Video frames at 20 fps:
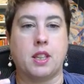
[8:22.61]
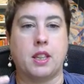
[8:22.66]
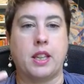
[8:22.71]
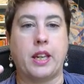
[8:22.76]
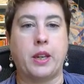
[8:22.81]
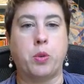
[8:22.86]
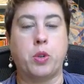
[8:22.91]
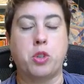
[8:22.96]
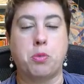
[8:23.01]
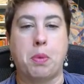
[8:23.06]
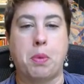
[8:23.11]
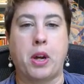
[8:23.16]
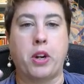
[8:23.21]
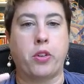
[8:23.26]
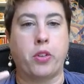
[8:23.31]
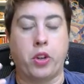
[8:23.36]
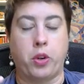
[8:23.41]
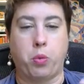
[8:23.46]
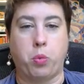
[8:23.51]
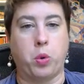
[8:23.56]
language
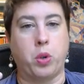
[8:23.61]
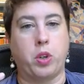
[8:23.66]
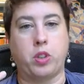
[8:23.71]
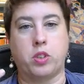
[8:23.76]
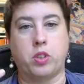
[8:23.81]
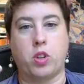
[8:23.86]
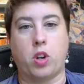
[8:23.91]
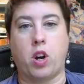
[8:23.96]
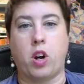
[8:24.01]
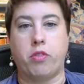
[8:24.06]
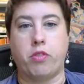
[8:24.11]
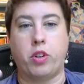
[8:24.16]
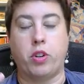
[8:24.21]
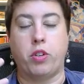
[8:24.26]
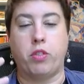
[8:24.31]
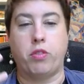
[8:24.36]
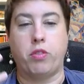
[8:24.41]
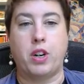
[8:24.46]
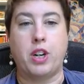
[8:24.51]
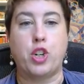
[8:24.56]
model that works off
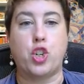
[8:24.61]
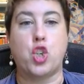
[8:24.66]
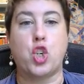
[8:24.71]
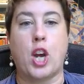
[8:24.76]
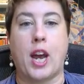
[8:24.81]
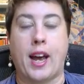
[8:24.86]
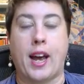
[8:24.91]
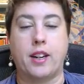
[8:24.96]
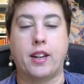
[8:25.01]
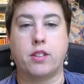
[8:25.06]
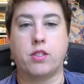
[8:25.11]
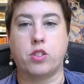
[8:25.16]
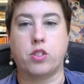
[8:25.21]
of a chat.